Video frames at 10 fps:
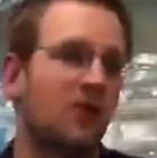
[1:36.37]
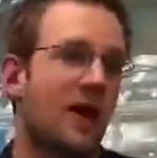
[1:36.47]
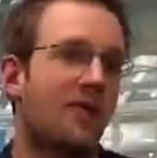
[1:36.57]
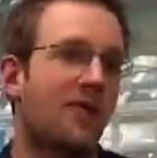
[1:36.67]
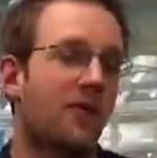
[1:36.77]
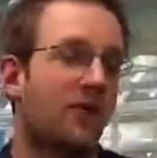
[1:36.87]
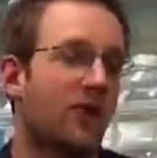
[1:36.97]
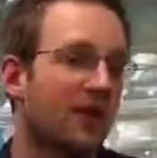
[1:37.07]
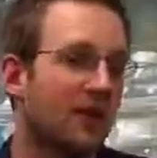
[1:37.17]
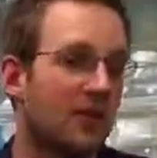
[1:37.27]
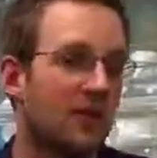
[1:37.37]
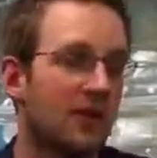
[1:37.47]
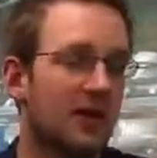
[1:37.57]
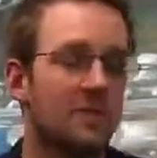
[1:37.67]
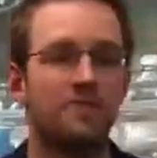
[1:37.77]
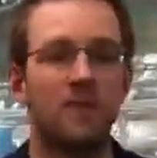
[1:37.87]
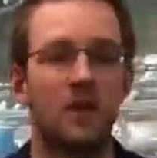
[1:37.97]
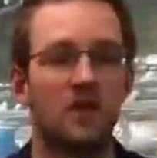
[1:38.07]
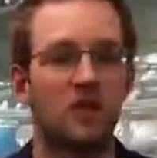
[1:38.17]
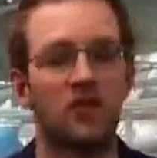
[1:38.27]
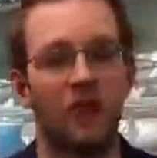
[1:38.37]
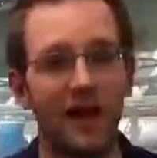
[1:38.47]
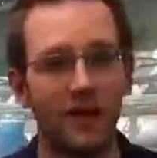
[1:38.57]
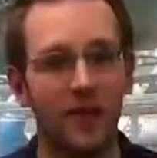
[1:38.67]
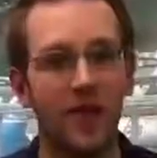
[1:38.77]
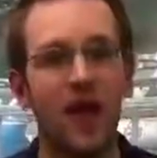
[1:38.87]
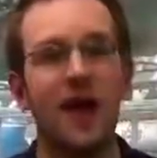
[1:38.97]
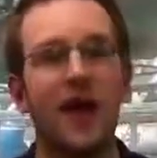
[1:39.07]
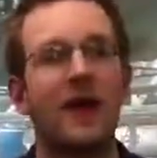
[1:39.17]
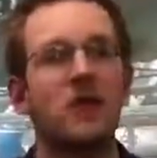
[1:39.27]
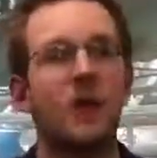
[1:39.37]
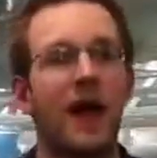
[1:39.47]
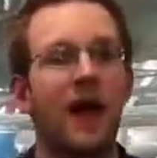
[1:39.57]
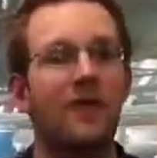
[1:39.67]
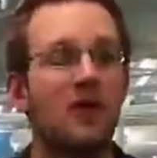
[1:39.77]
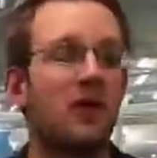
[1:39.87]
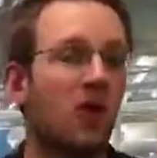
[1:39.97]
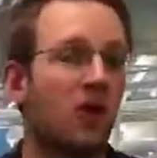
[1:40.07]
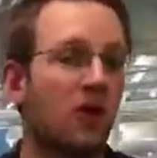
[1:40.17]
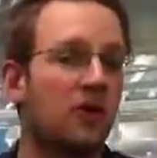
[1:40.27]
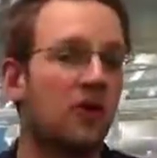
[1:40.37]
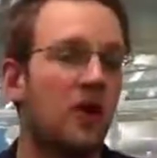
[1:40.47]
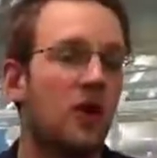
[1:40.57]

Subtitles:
You have flexibility, strength, and you have endurance.